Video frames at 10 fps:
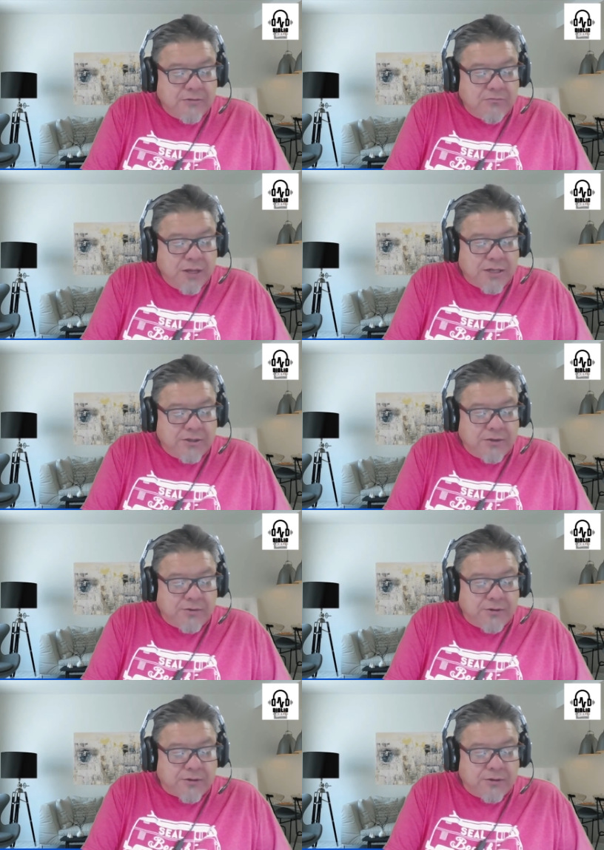Make
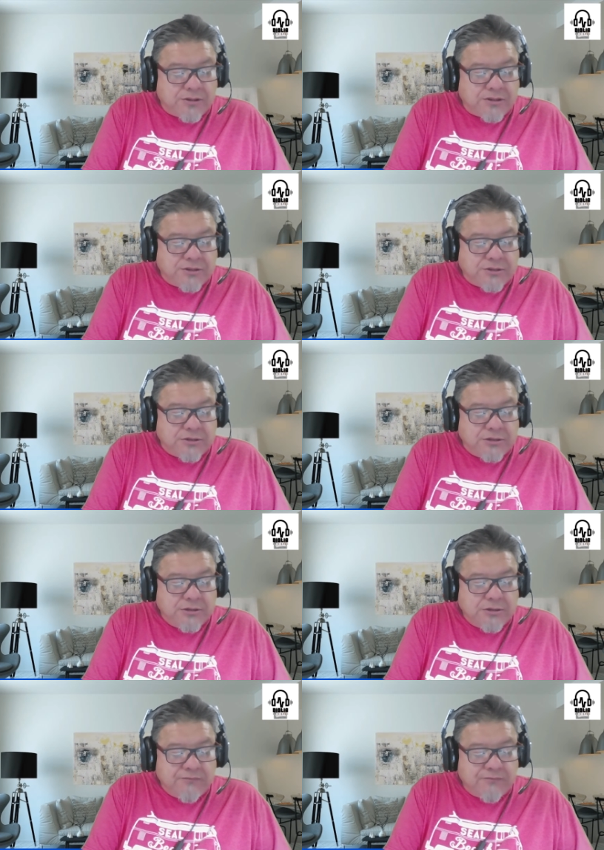another curtain
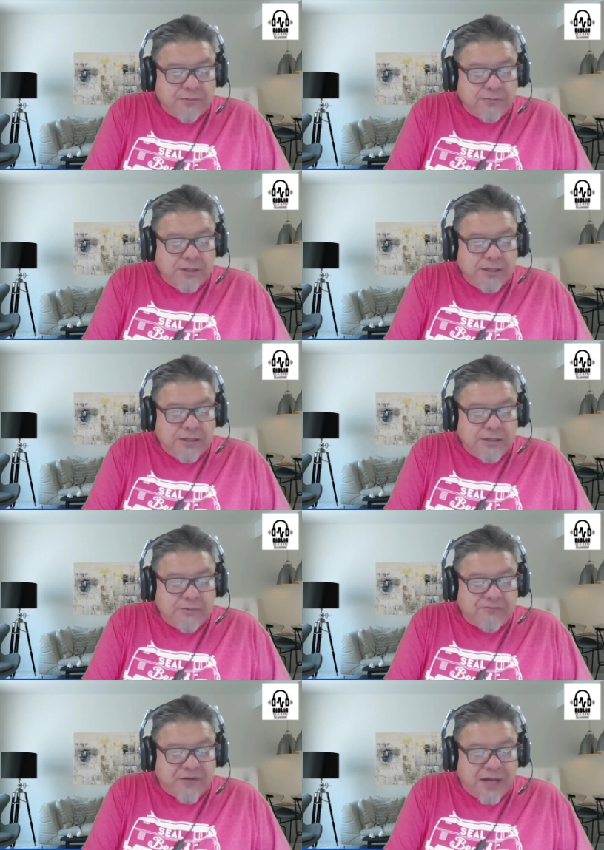from
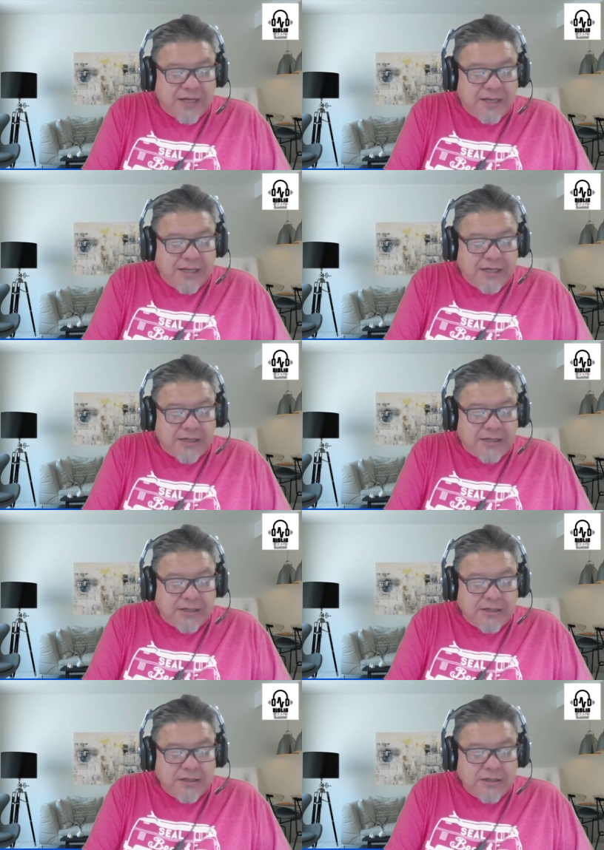fine linen
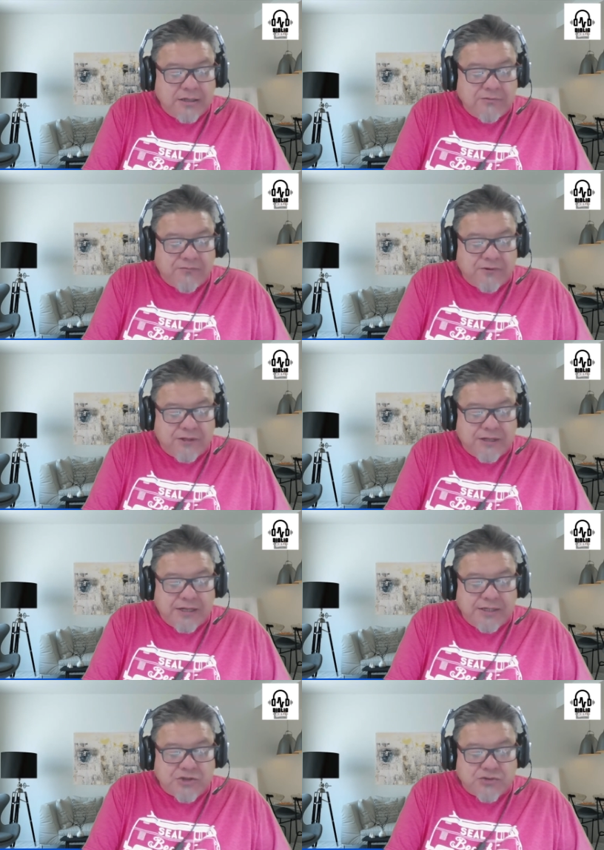for the
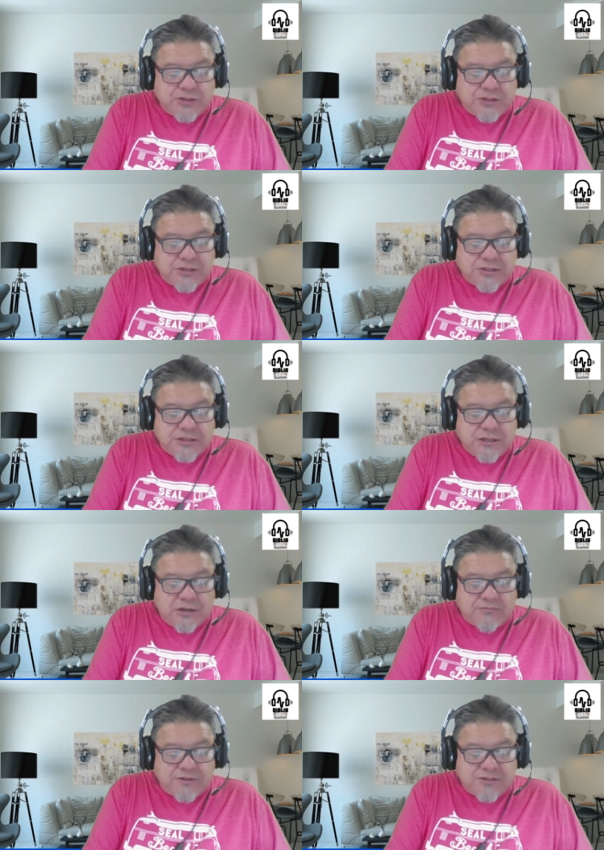entrance
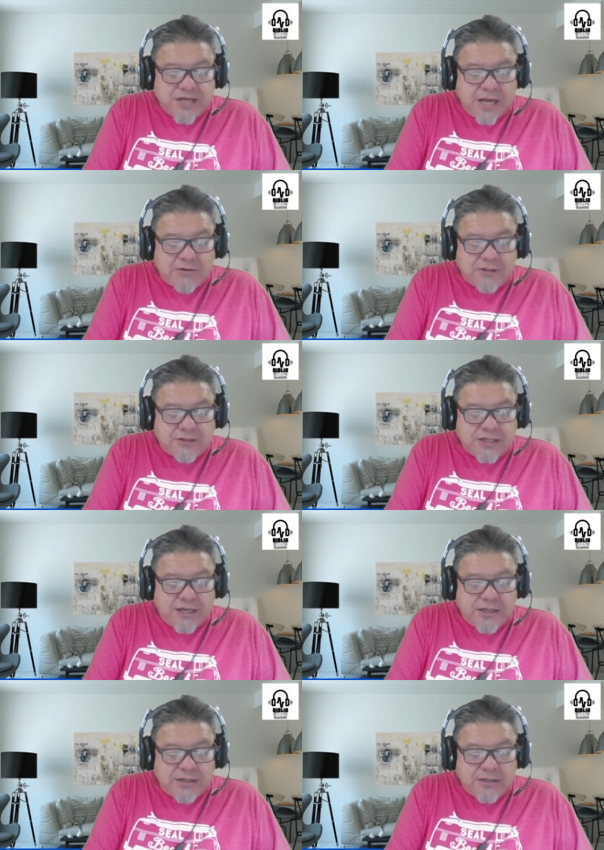of the sacred
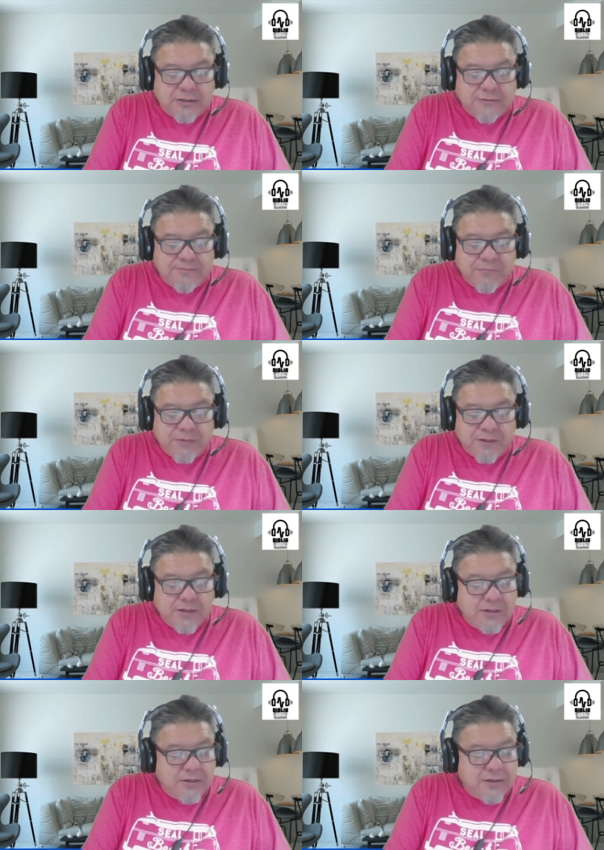tent,
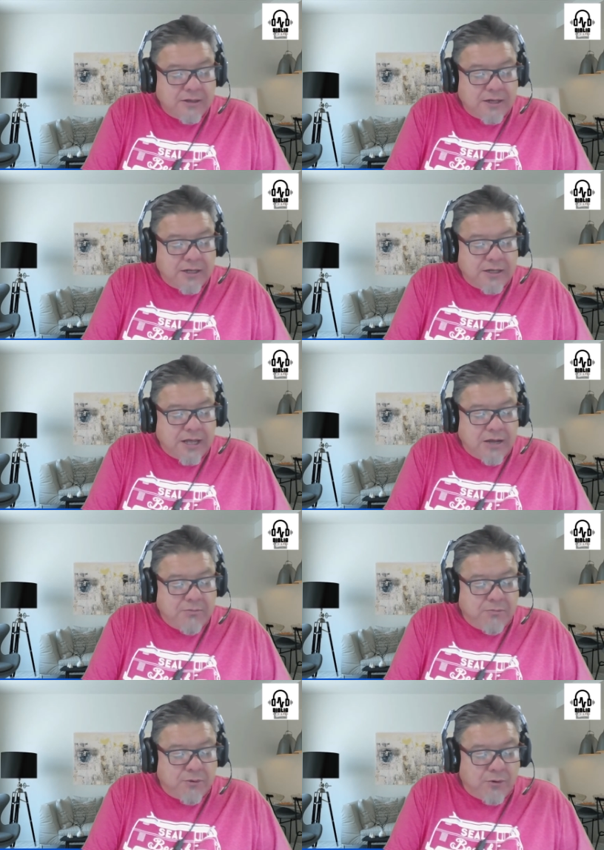and
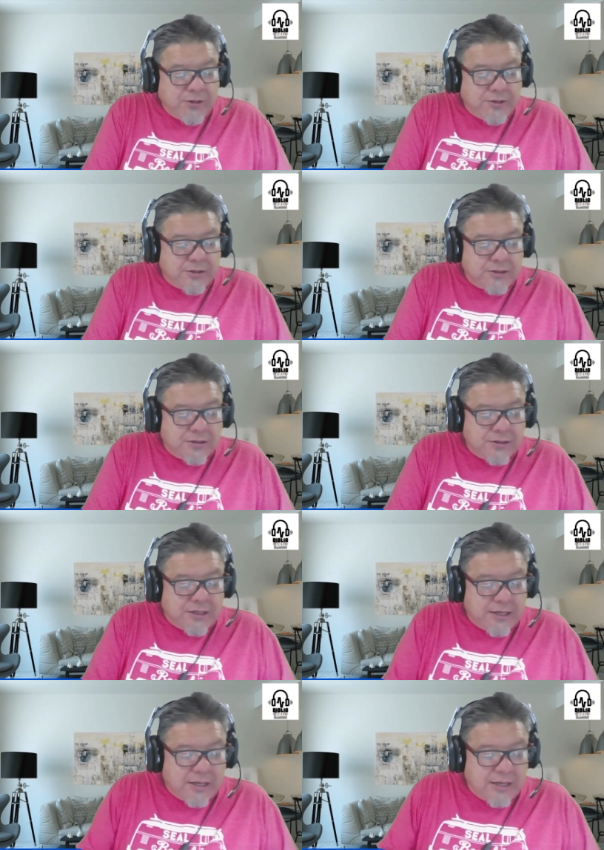embroider
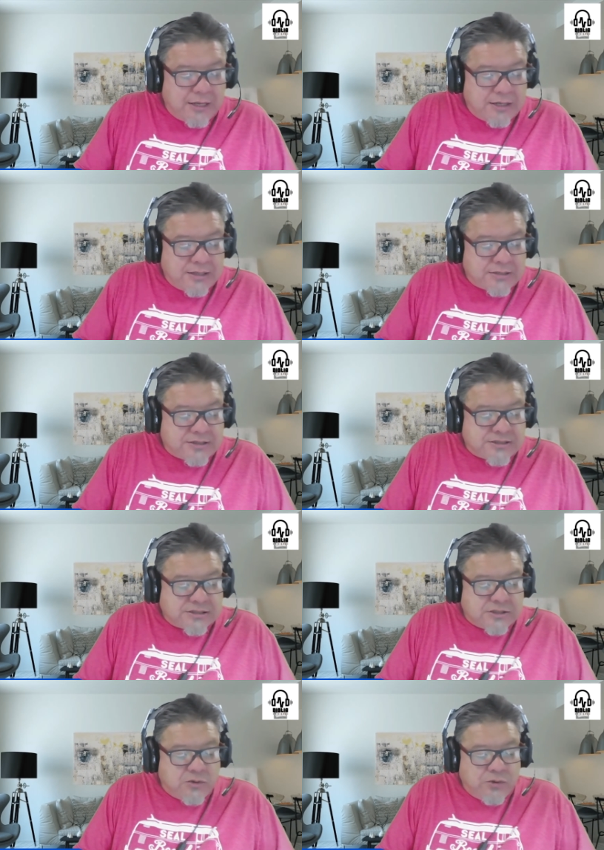
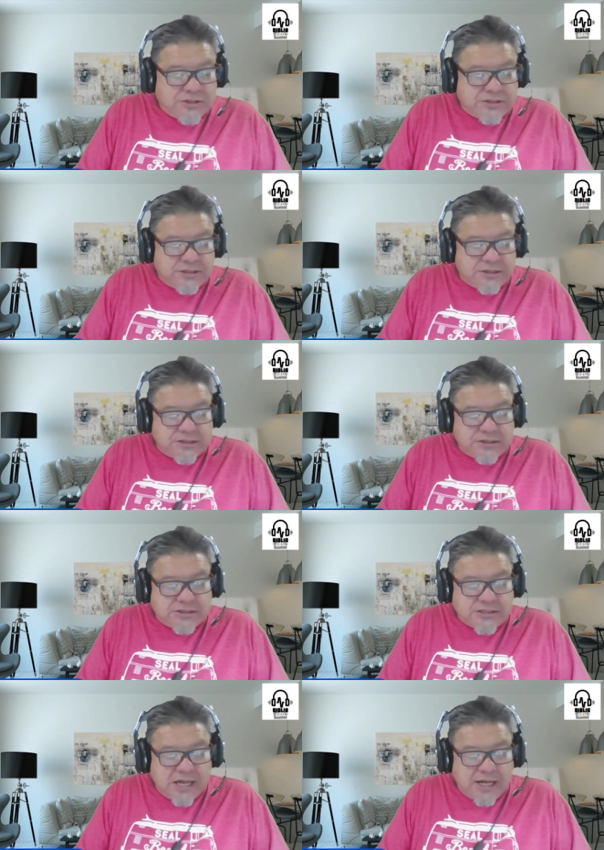exquisite
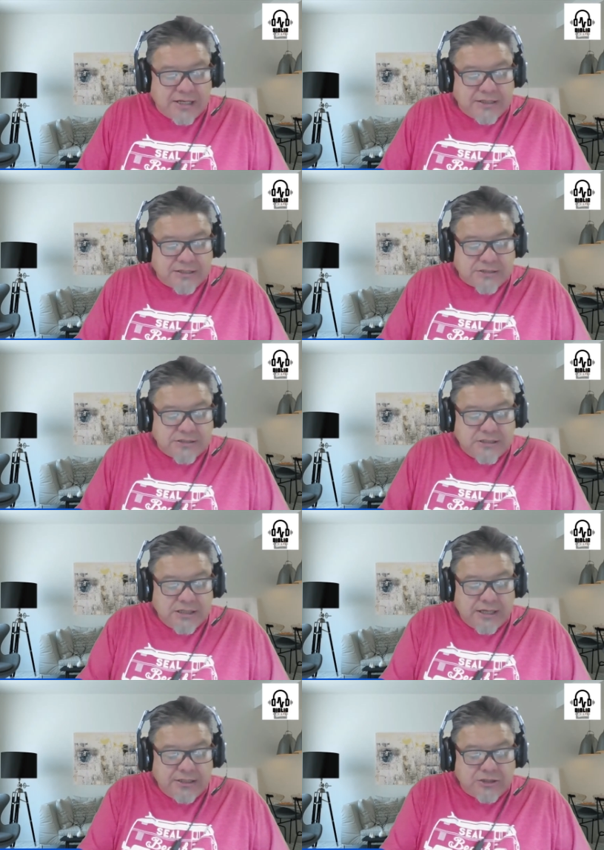designs
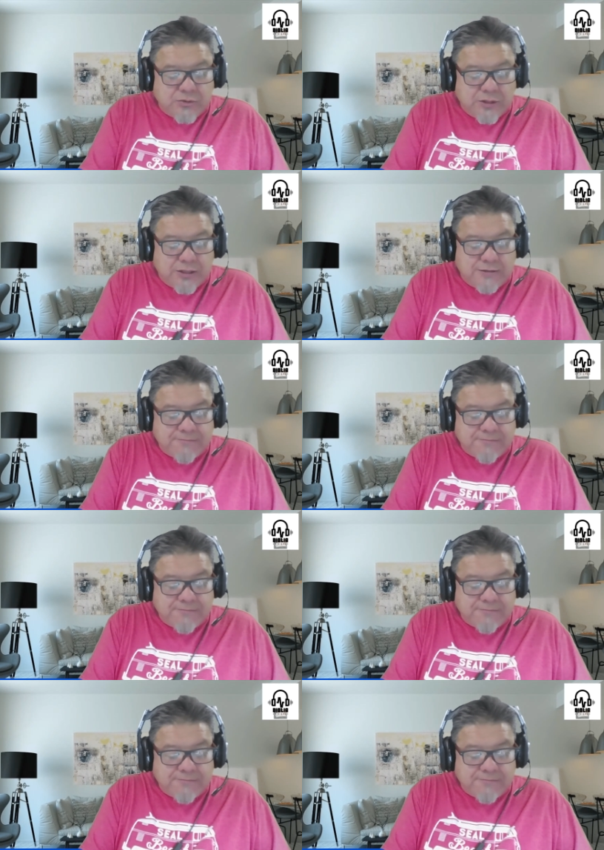into it